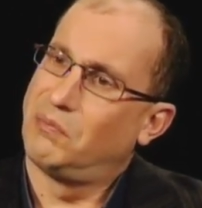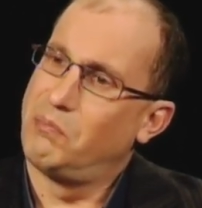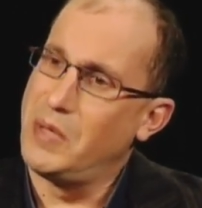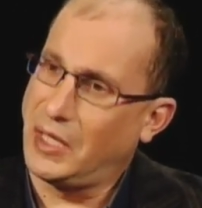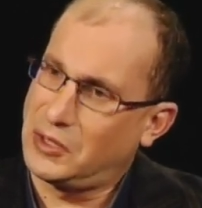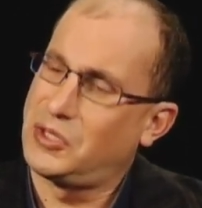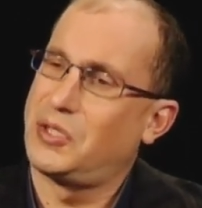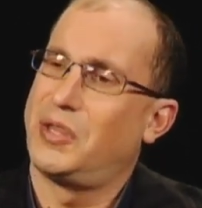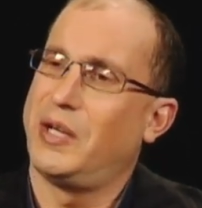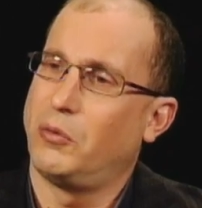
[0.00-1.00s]

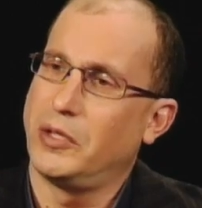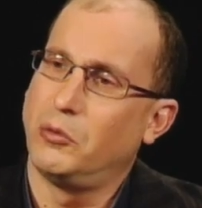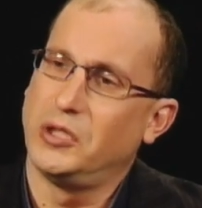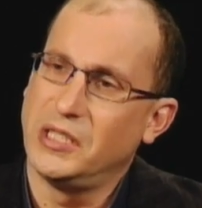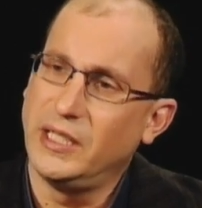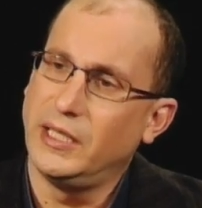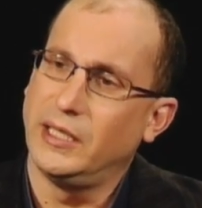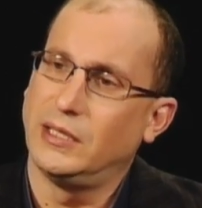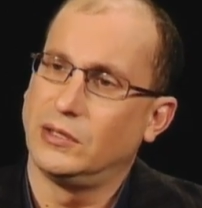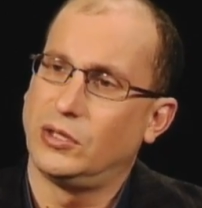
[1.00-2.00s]
mix that we would
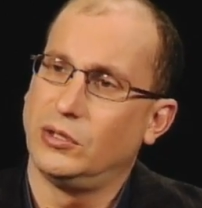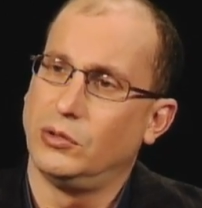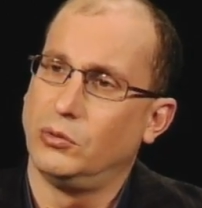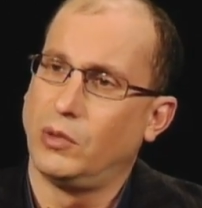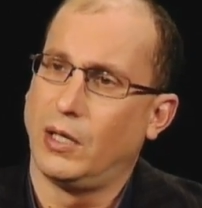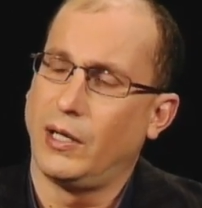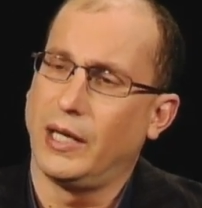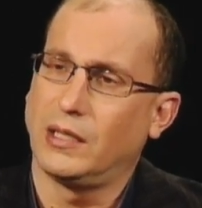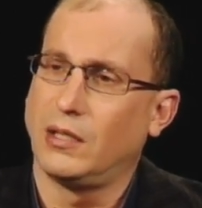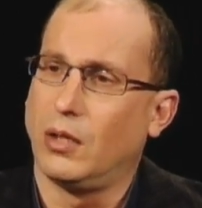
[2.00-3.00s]
need to
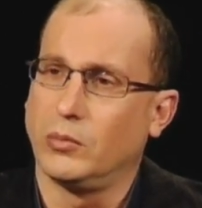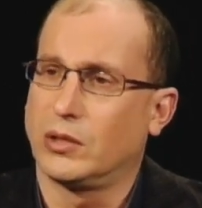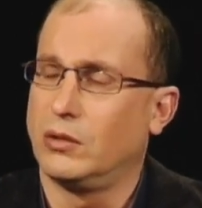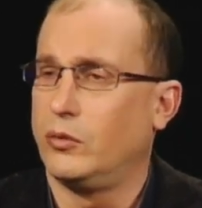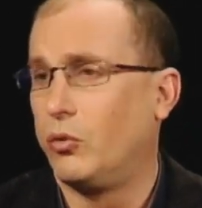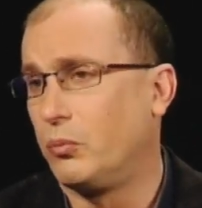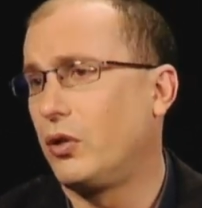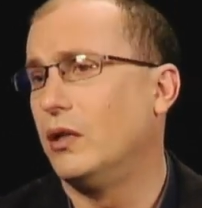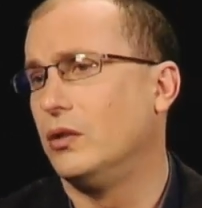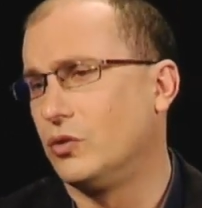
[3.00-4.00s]
economically
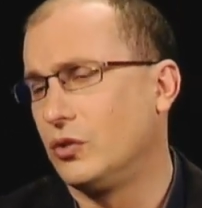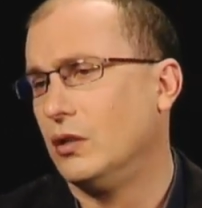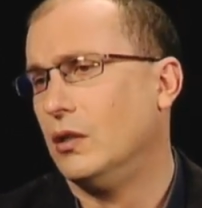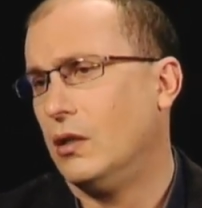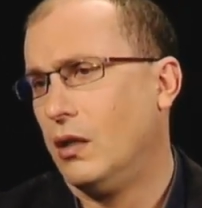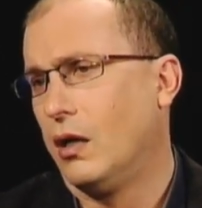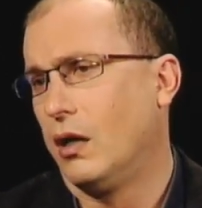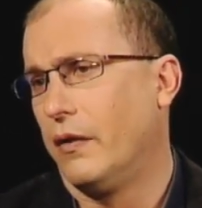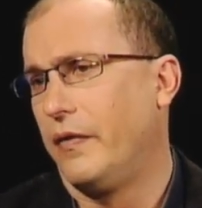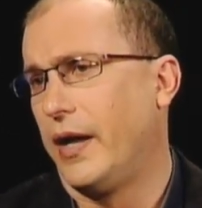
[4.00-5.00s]
replace
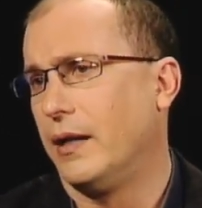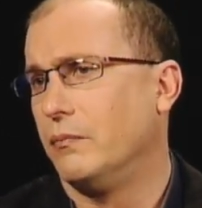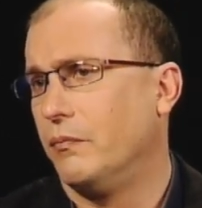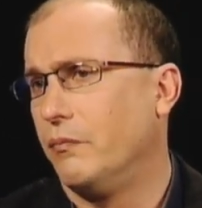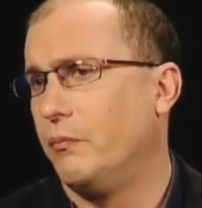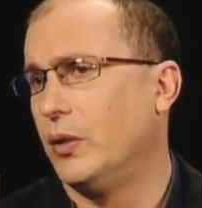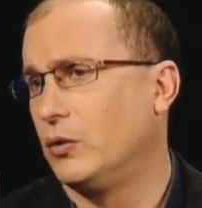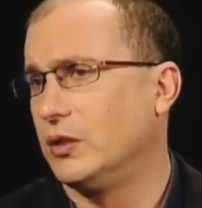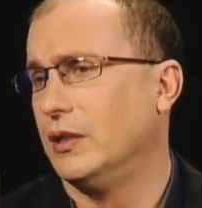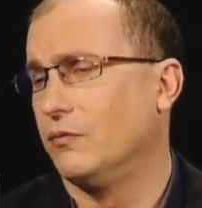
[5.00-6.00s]
that
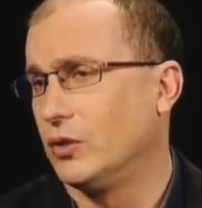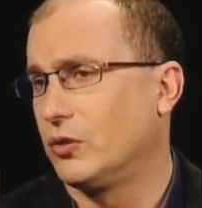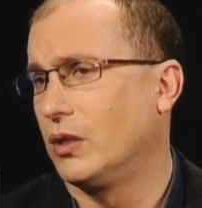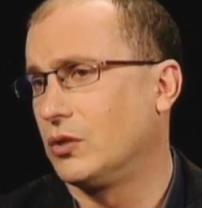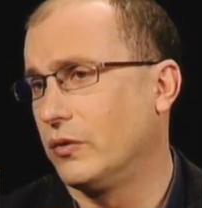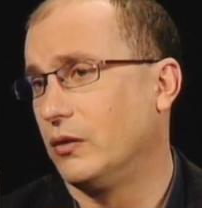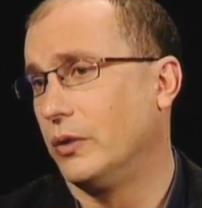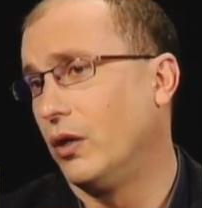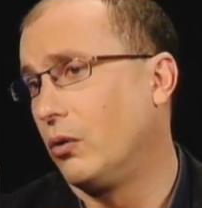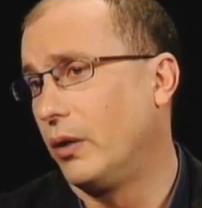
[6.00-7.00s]
built infrastructure that
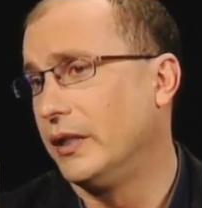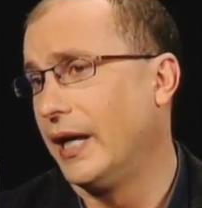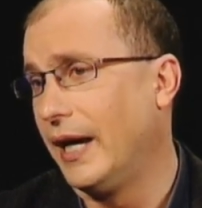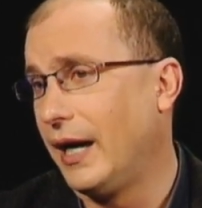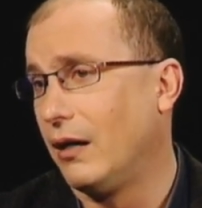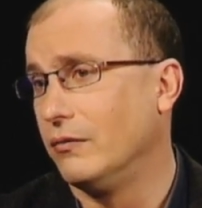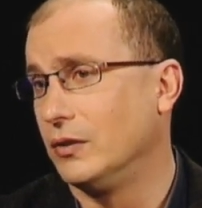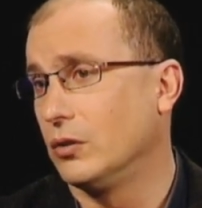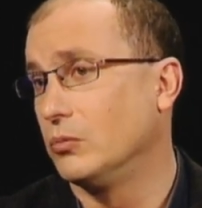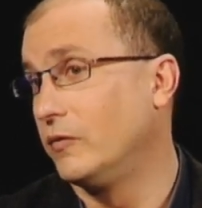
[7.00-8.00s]
we already have
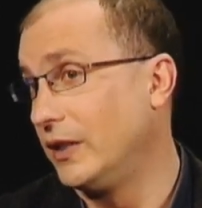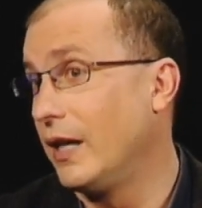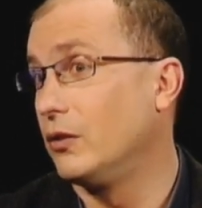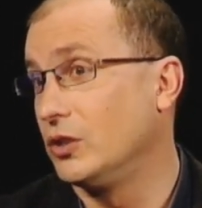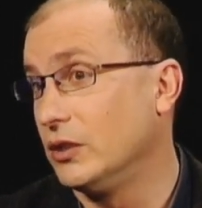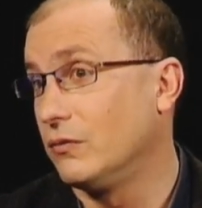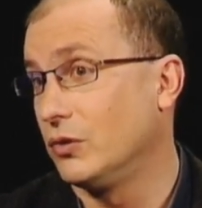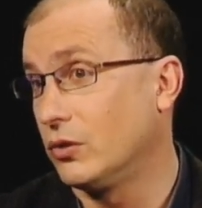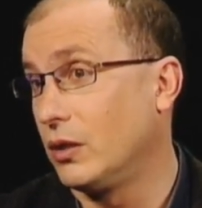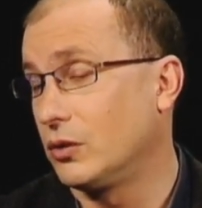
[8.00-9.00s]
in terms of the energy
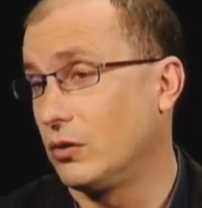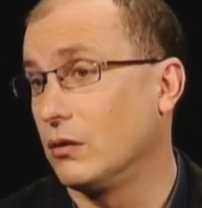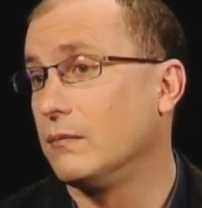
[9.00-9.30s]
infrastructure.